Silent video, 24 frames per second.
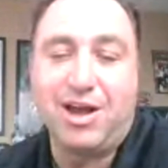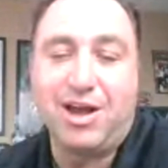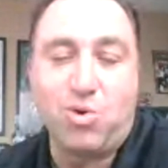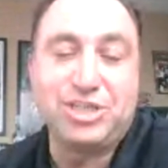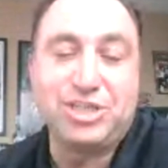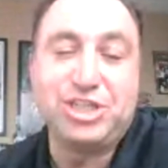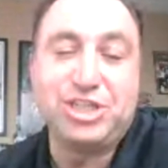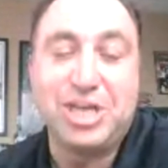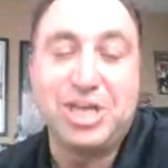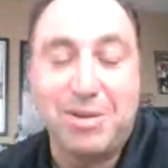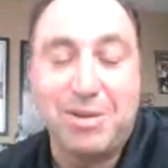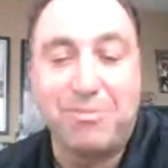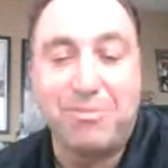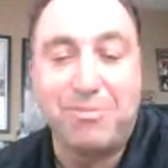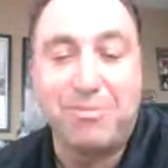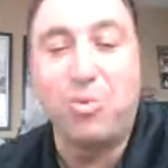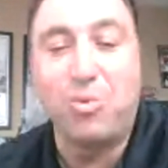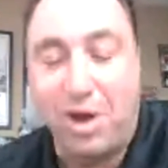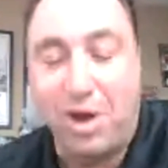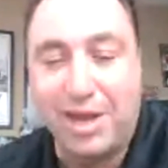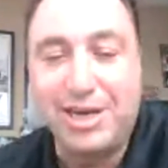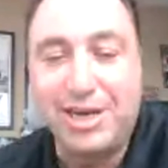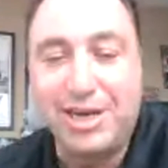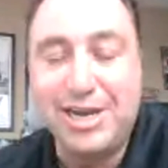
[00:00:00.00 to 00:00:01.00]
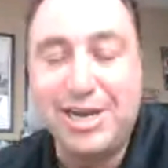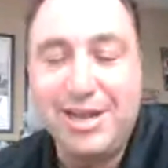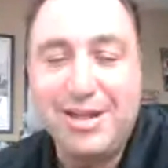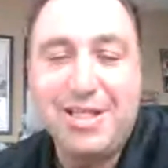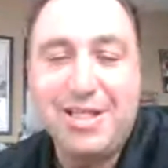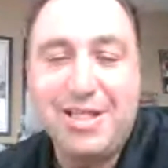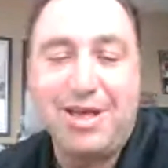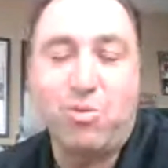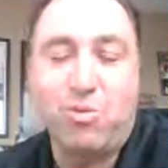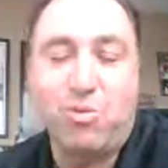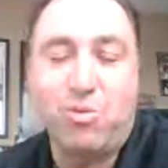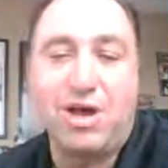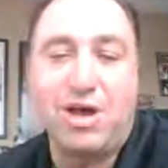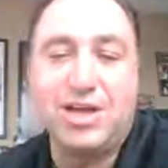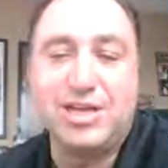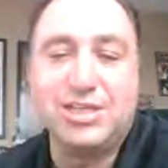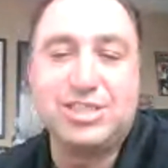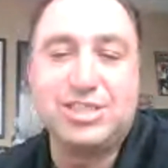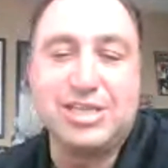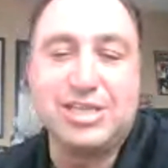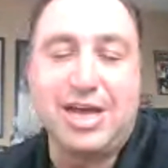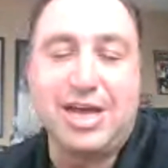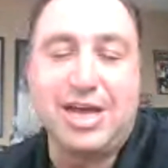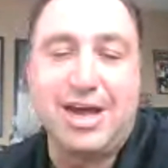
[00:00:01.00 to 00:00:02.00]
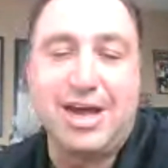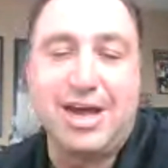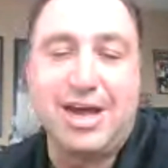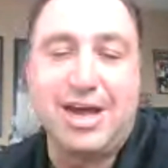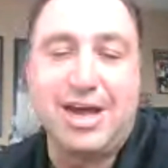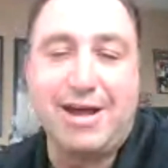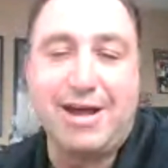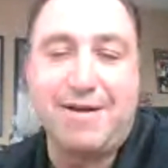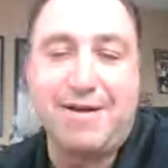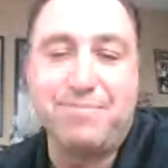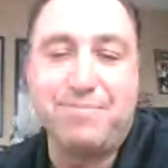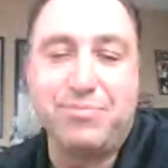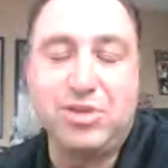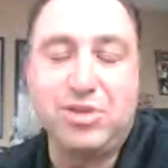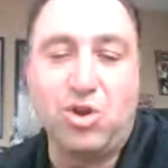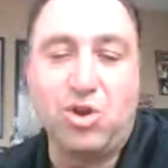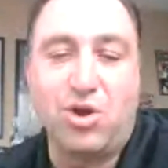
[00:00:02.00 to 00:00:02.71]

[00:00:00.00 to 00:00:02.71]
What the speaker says: Question number 1 was, how